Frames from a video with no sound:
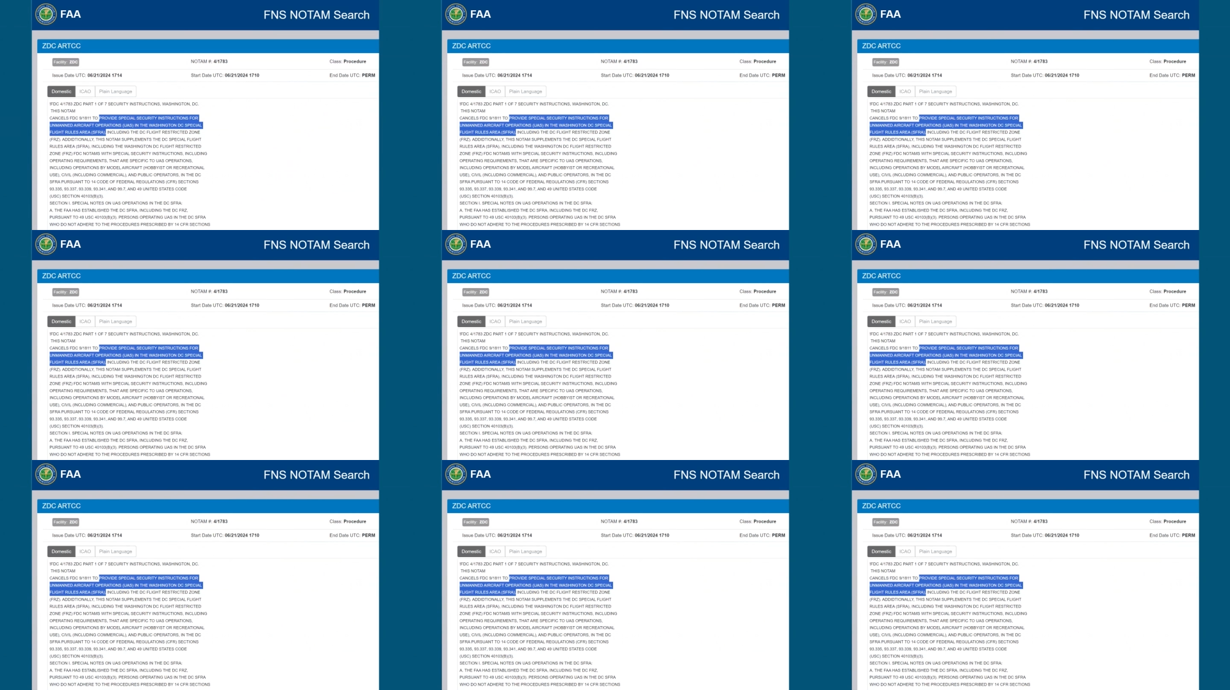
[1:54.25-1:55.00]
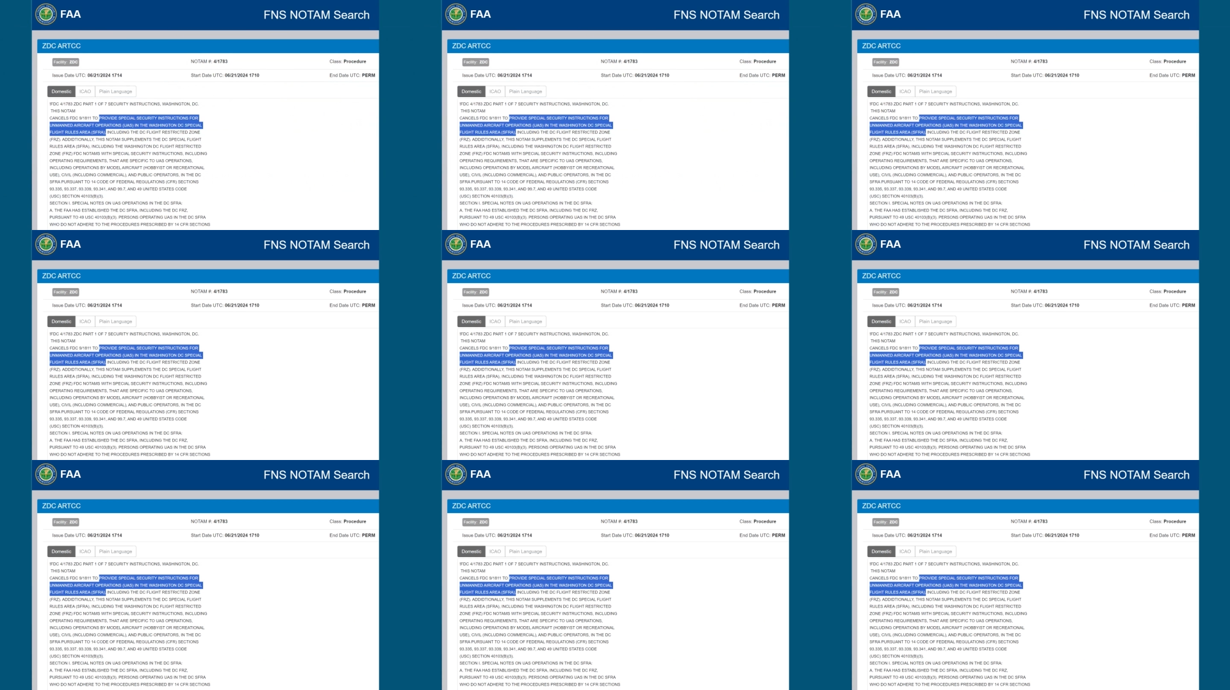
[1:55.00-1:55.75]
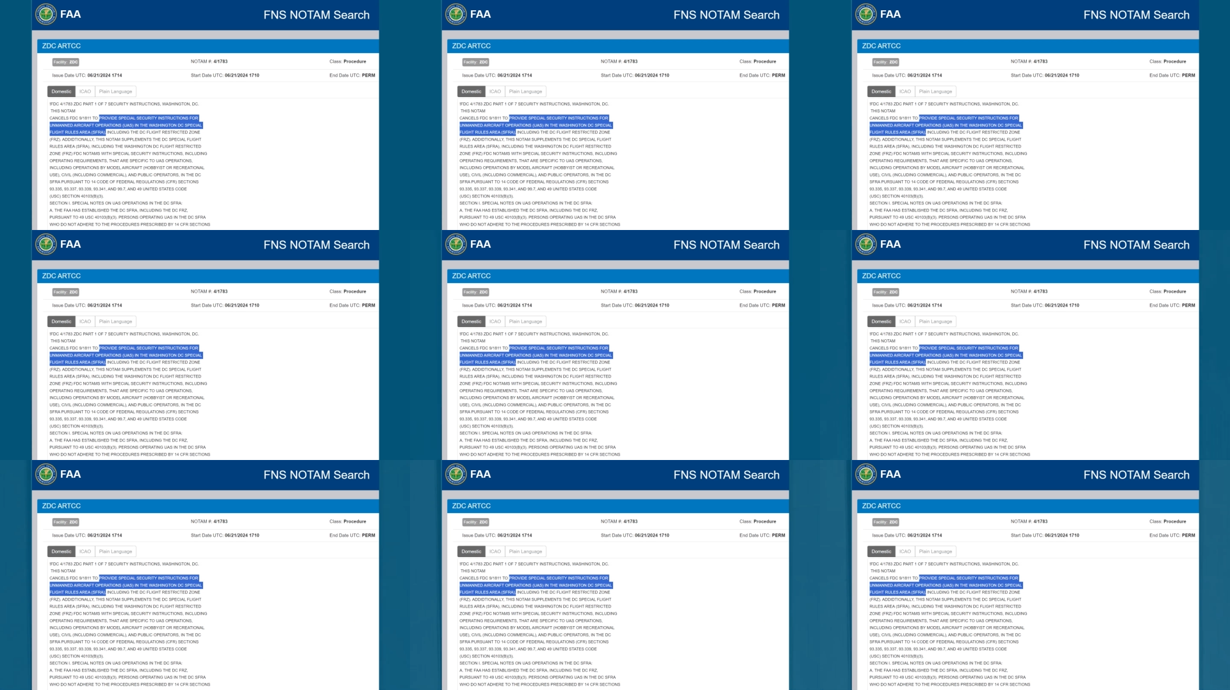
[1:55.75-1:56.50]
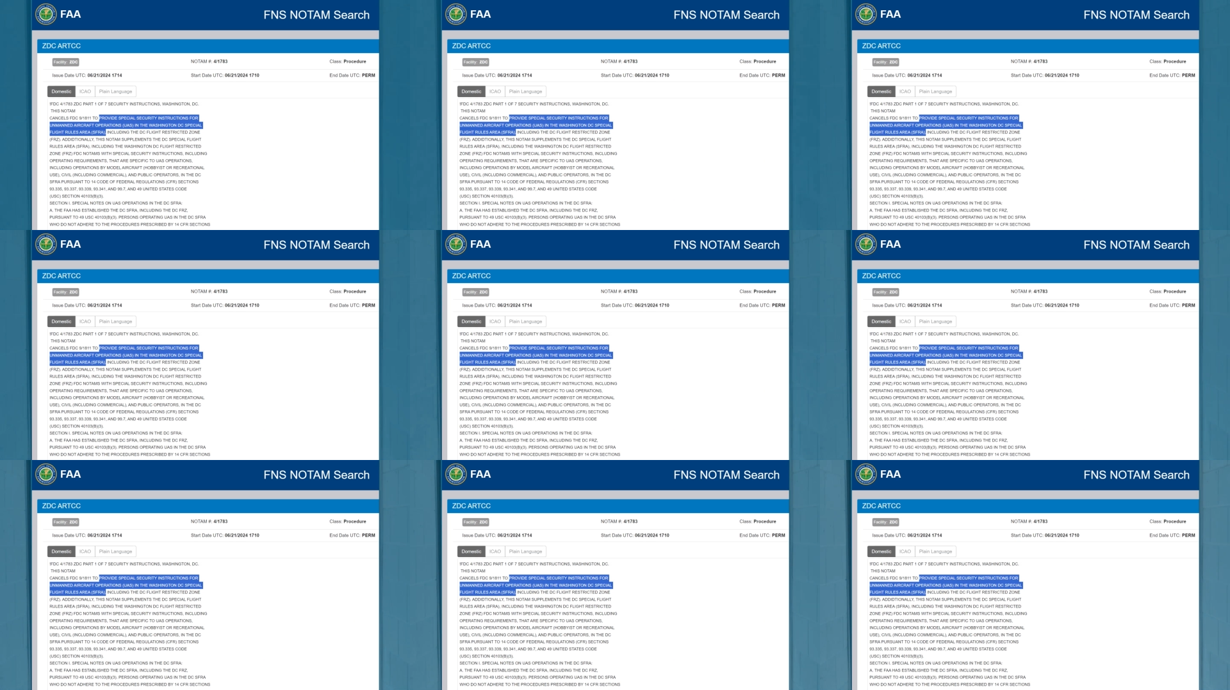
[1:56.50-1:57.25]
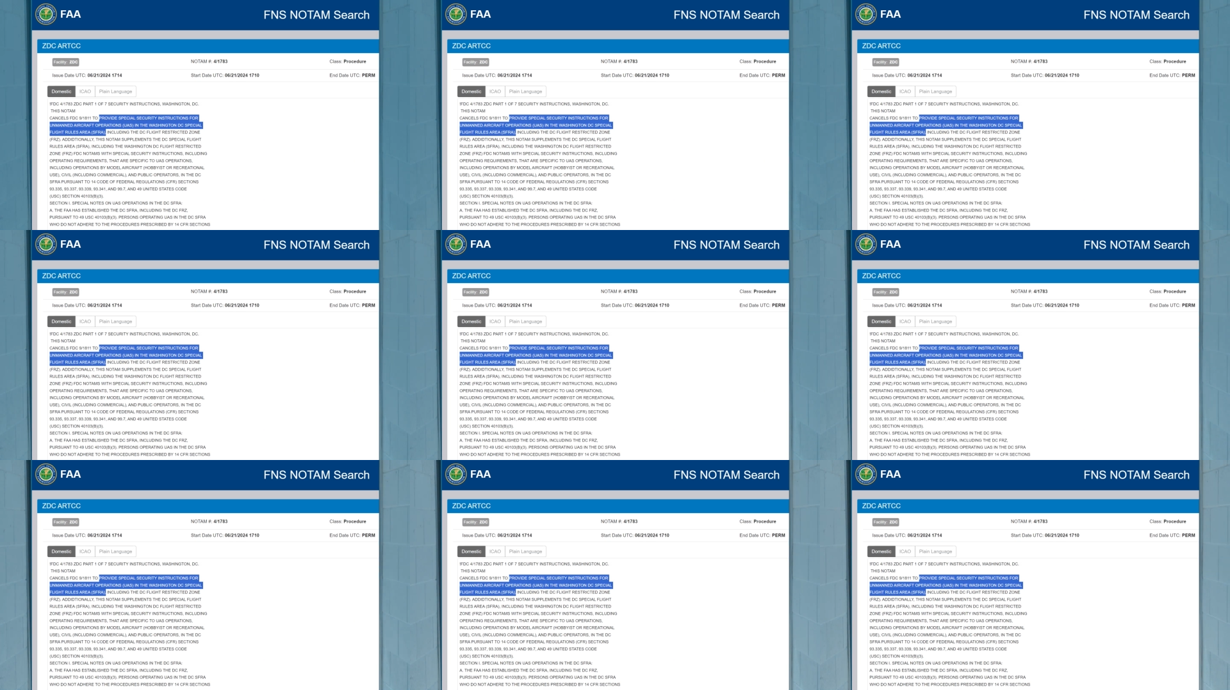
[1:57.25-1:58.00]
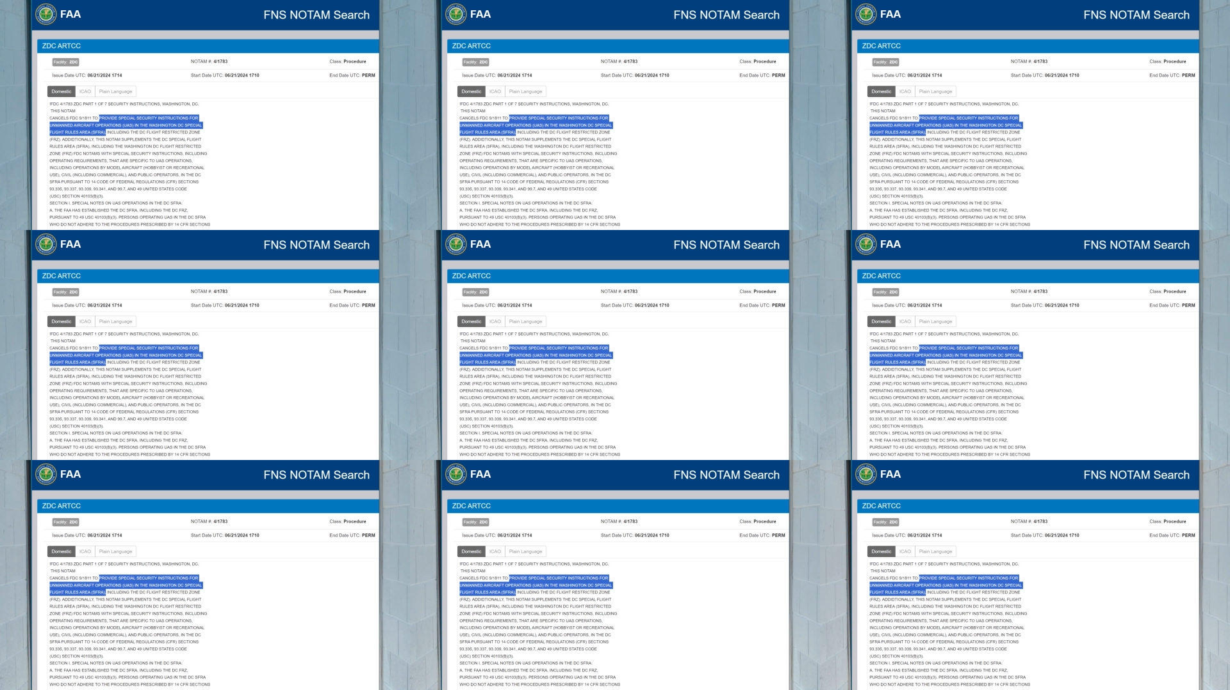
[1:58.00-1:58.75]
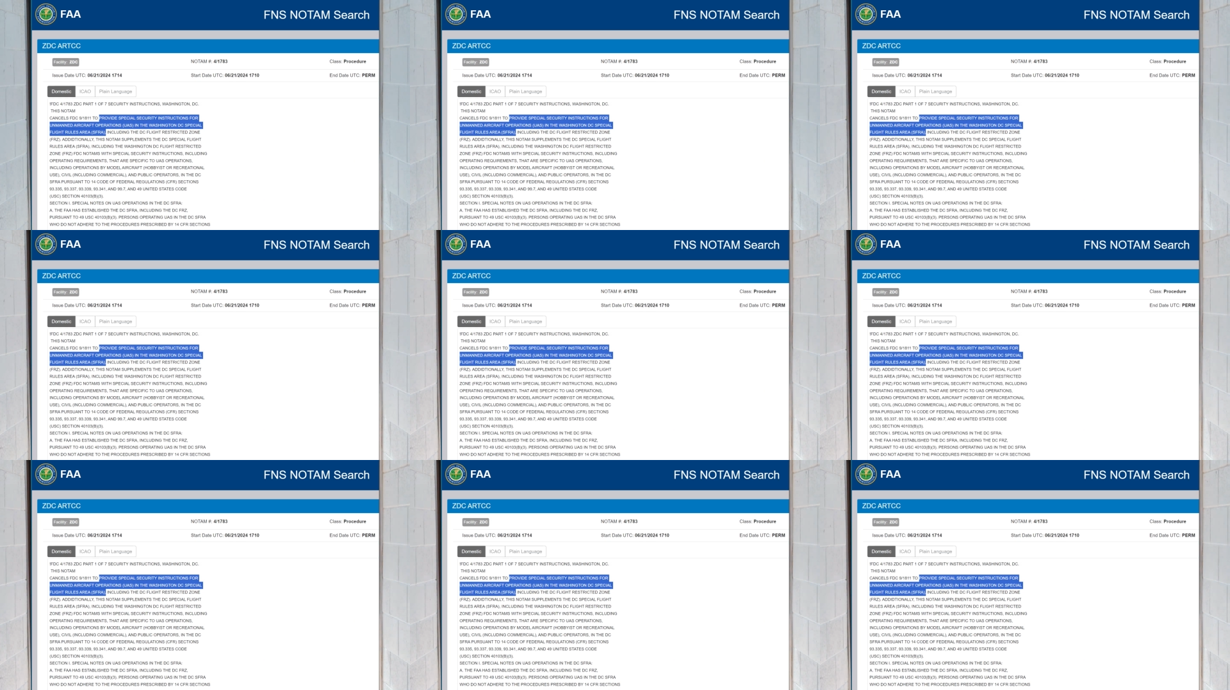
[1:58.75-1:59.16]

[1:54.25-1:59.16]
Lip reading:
No face is visible, so there are no lips to read.